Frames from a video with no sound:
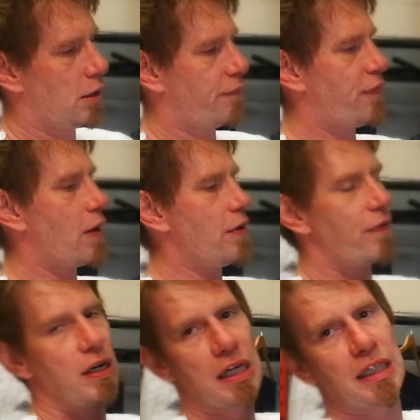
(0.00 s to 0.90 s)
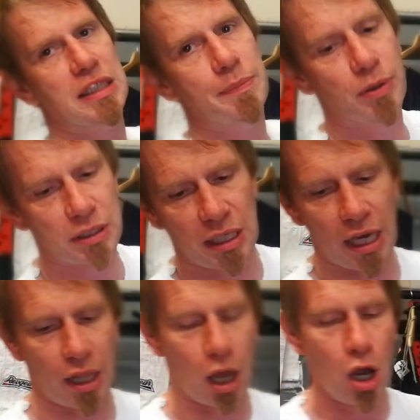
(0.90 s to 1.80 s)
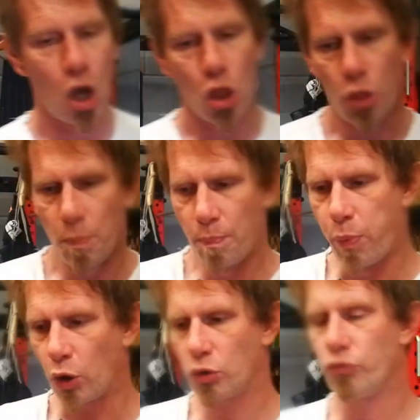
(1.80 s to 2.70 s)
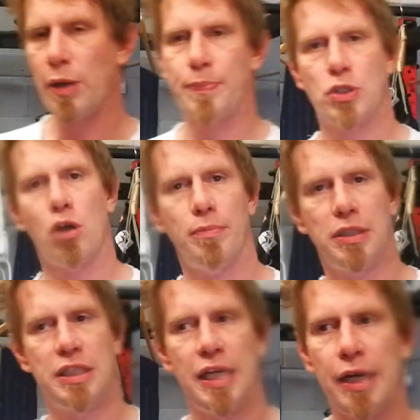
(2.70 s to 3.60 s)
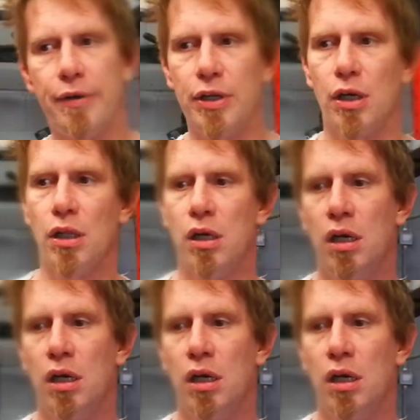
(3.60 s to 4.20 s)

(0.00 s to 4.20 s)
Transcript: very, very nicely put together. But ripstop material,